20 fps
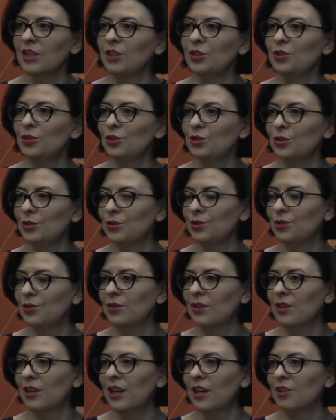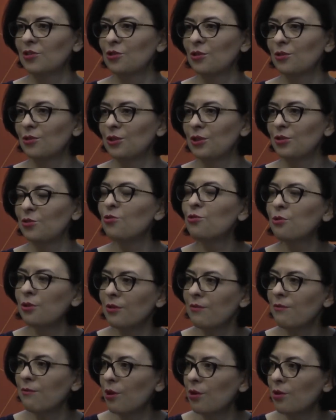to actually to
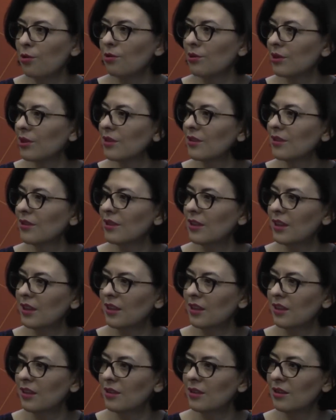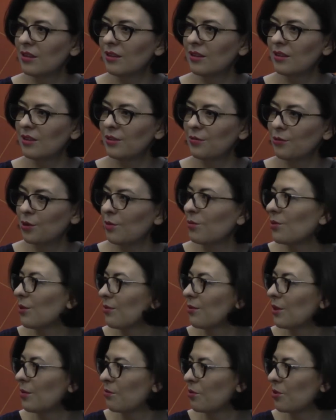revoke the reform
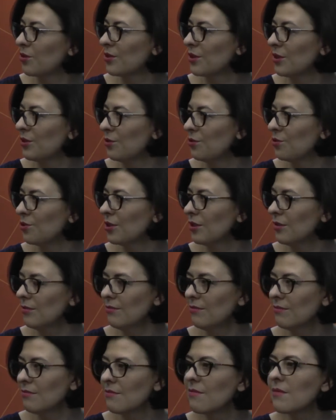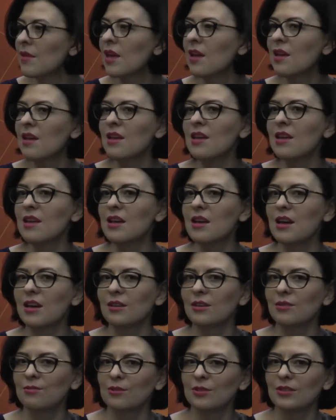of the prosecution, and
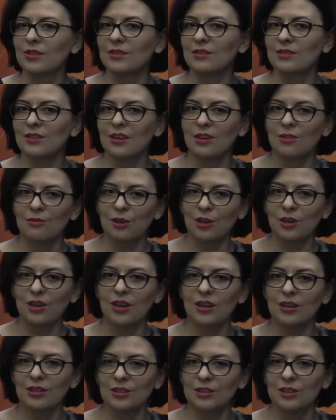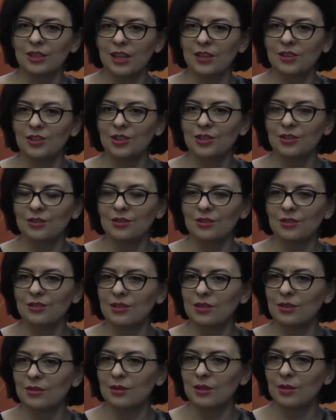it was very hot tension
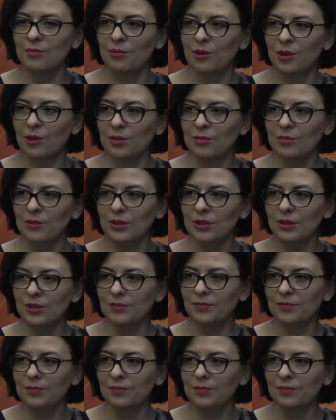in the parliament.